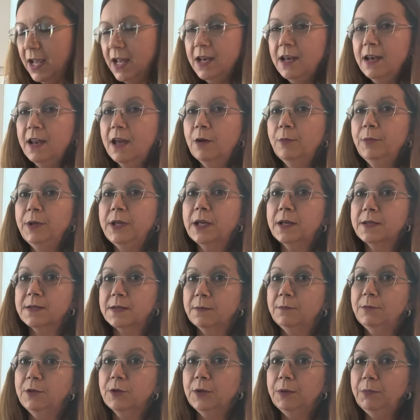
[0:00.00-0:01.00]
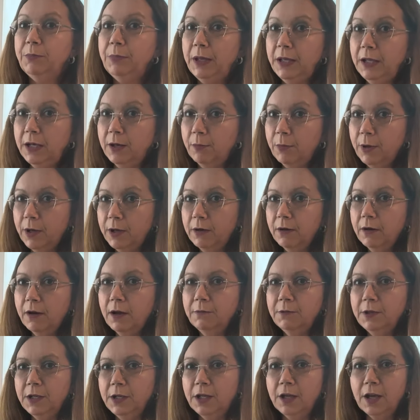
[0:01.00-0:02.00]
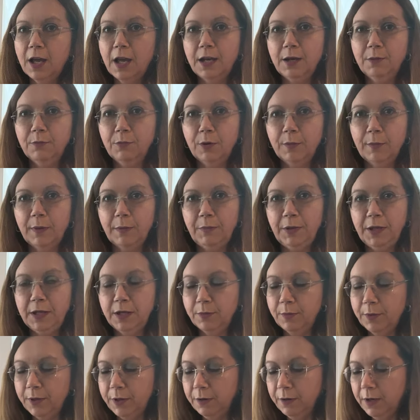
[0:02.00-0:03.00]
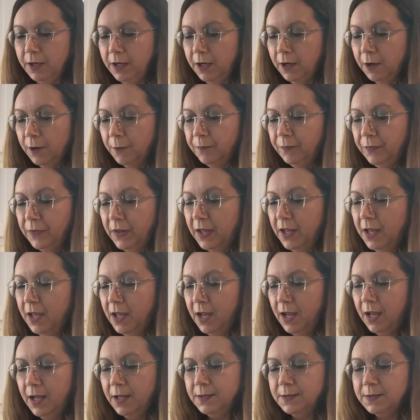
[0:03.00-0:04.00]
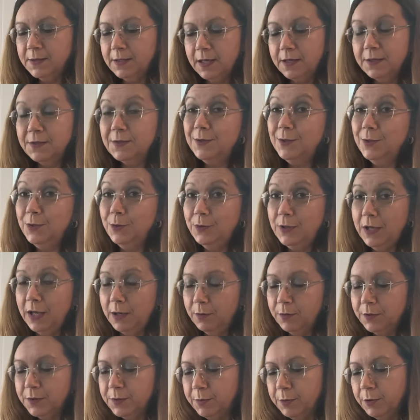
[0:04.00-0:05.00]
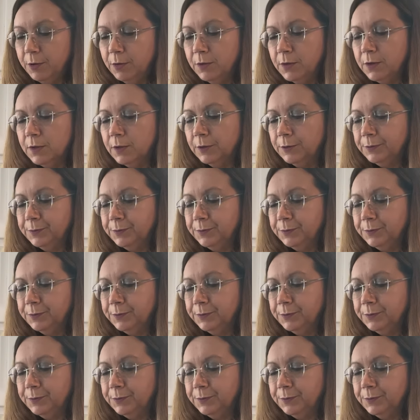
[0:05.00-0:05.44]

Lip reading: Now because I'm doing peanut butter, I'm going to go ahead and put my peanut butter in here. It says 2 tablespoons.